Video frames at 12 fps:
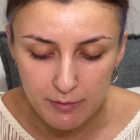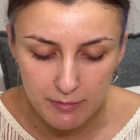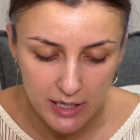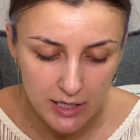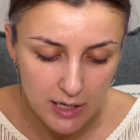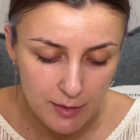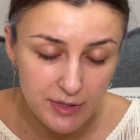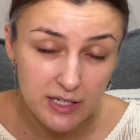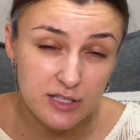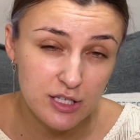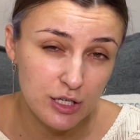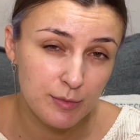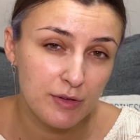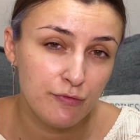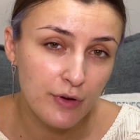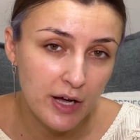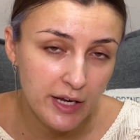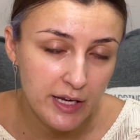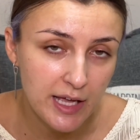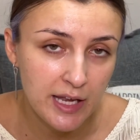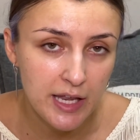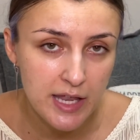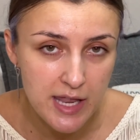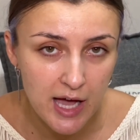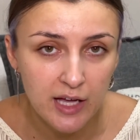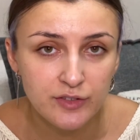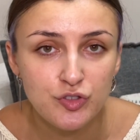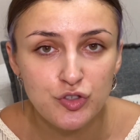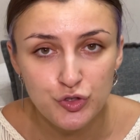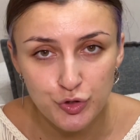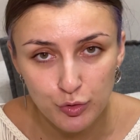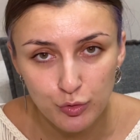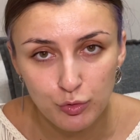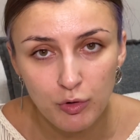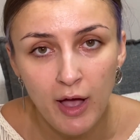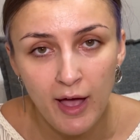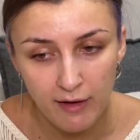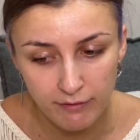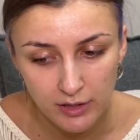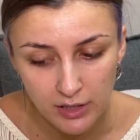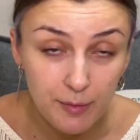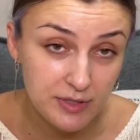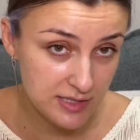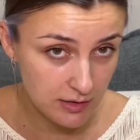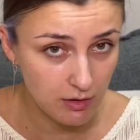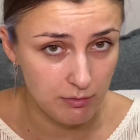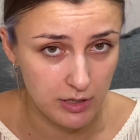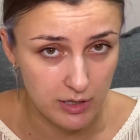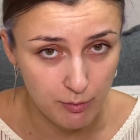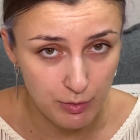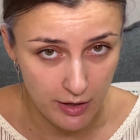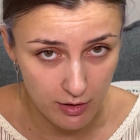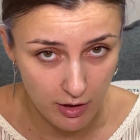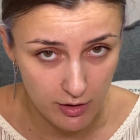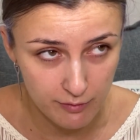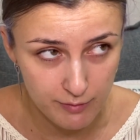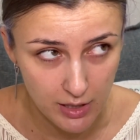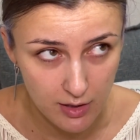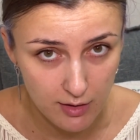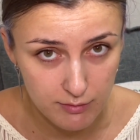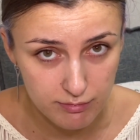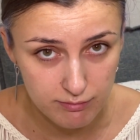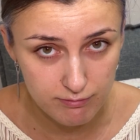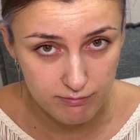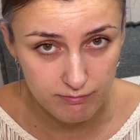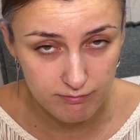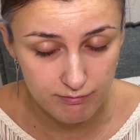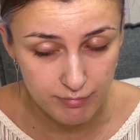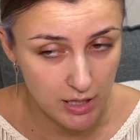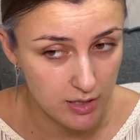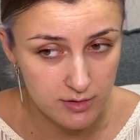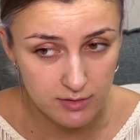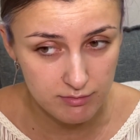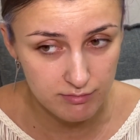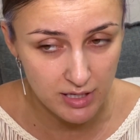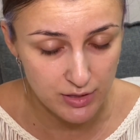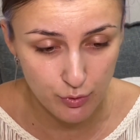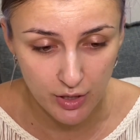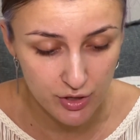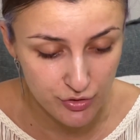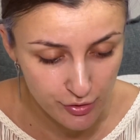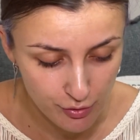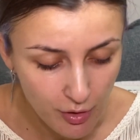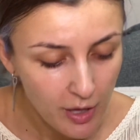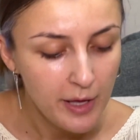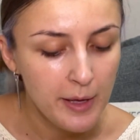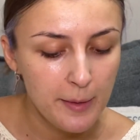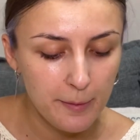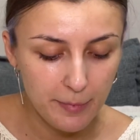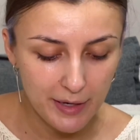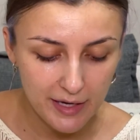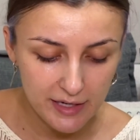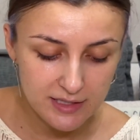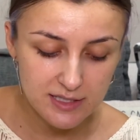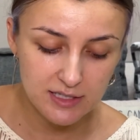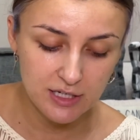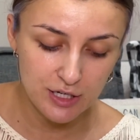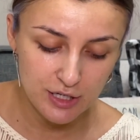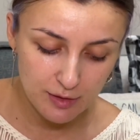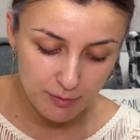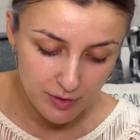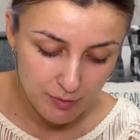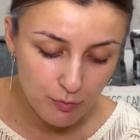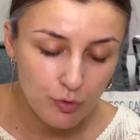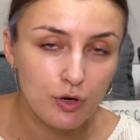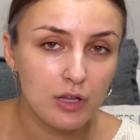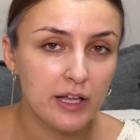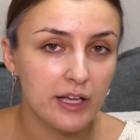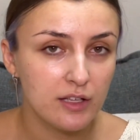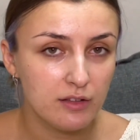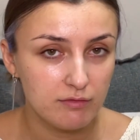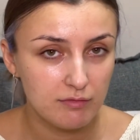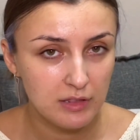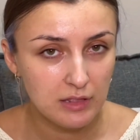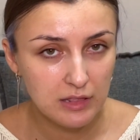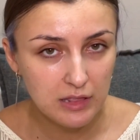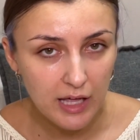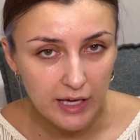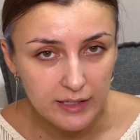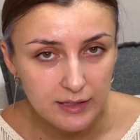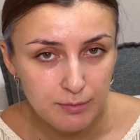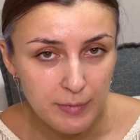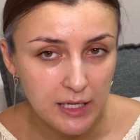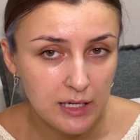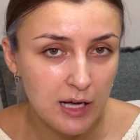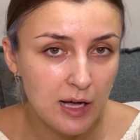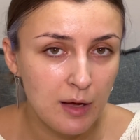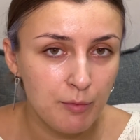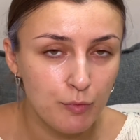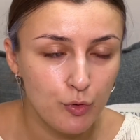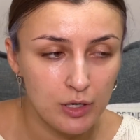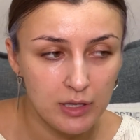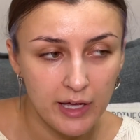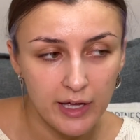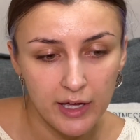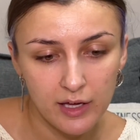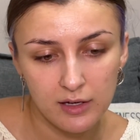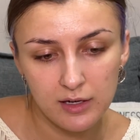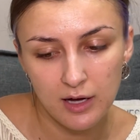makeup that is going to be fun and not too heavy. We still am going to apply a lot of makeup because that's what I do, but it's gonna be more like light makeup, more like